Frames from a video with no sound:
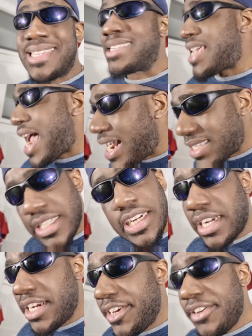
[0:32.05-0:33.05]

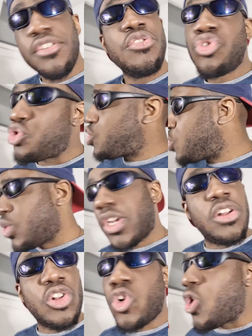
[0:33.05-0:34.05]
Tactically,
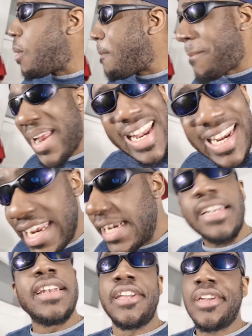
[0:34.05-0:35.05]
Tuchel
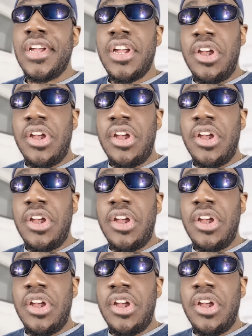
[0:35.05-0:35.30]
completely